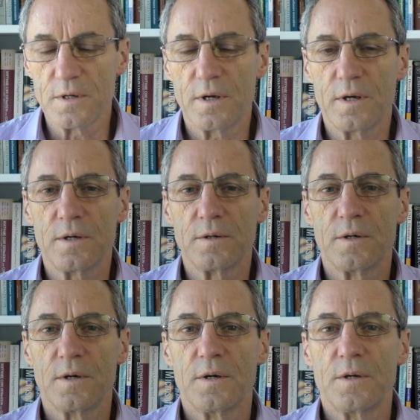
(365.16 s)
there
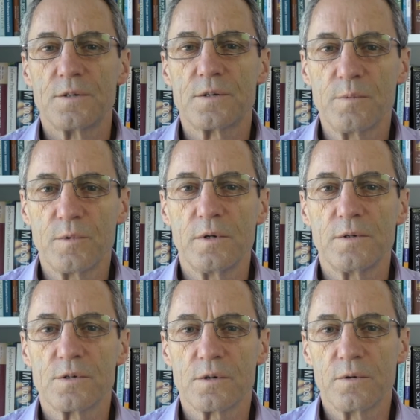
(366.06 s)
simply
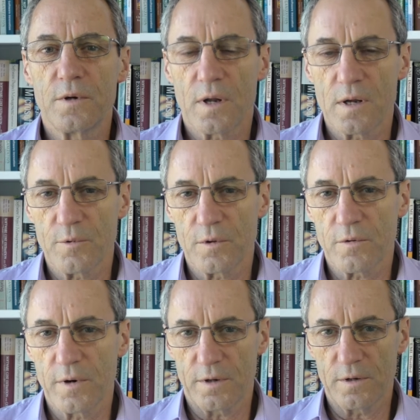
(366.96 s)
to enable a
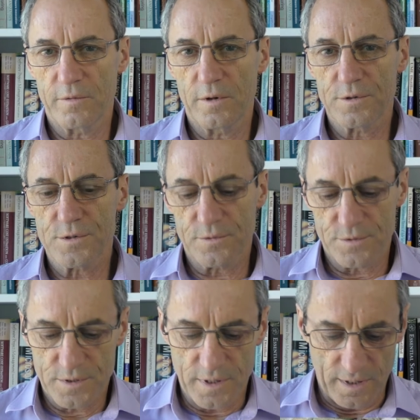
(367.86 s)
great deal of
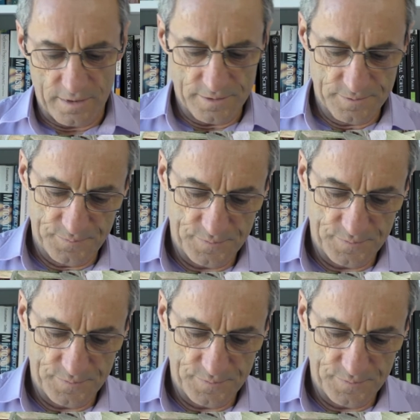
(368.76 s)
horizontal scaling.